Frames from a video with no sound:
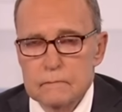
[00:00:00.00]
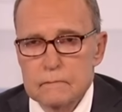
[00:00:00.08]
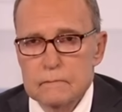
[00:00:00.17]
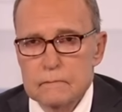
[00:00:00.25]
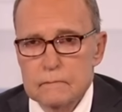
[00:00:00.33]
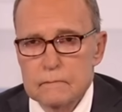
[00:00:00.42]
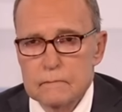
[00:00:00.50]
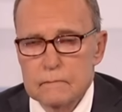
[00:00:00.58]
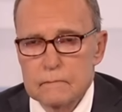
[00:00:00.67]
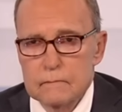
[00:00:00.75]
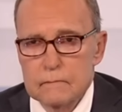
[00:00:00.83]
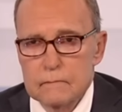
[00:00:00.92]

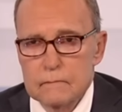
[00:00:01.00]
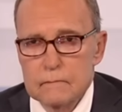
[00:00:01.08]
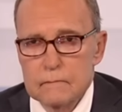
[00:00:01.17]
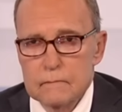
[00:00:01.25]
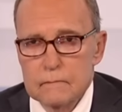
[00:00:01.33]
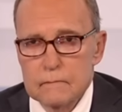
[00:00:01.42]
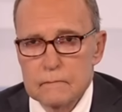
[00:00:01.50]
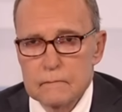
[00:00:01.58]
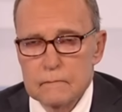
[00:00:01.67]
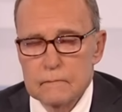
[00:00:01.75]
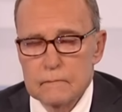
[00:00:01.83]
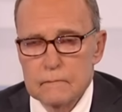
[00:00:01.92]

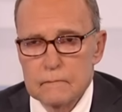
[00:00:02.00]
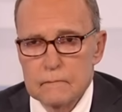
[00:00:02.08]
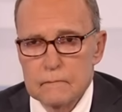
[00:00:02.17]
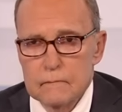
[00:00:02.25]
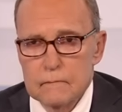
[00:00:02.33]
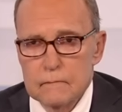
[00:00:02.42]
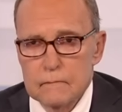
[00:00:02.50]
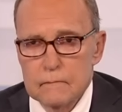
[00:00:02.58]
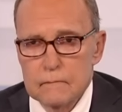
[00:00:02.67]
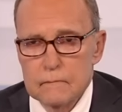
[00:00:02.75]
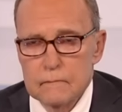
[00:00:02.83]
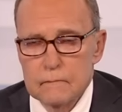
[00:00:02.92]

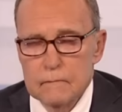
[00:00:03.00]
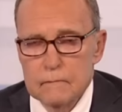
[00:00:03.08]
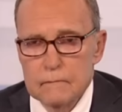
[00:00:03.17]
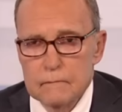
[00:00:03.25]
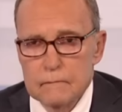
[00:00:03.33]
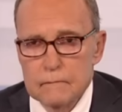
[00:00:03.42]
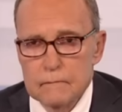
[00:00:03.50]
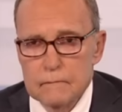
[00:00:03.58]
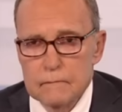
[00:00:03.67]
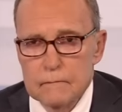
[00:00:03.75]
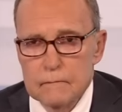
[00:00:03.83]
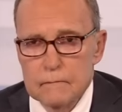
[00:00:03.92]

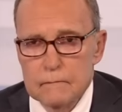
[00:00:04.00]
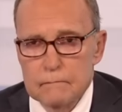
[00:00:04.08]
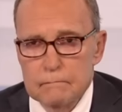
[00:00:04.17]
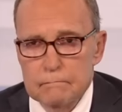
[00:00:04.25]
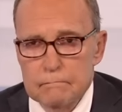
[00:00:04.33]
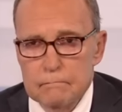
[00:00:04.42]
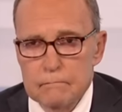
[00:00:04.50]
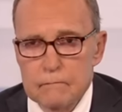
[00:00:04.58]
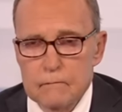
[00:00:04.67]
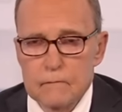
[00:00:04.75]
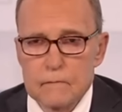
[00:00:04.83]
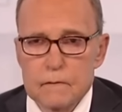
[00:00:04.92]

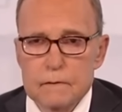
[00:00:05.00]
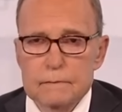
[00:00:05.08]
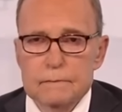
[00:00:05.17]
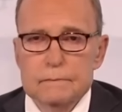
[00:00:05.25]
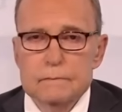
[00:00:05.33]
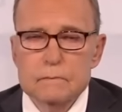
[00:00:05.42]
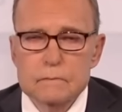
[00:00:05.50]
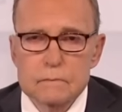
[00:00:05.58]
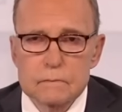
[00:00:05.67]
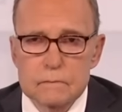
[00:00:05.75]
No words are spoken by the person on screen.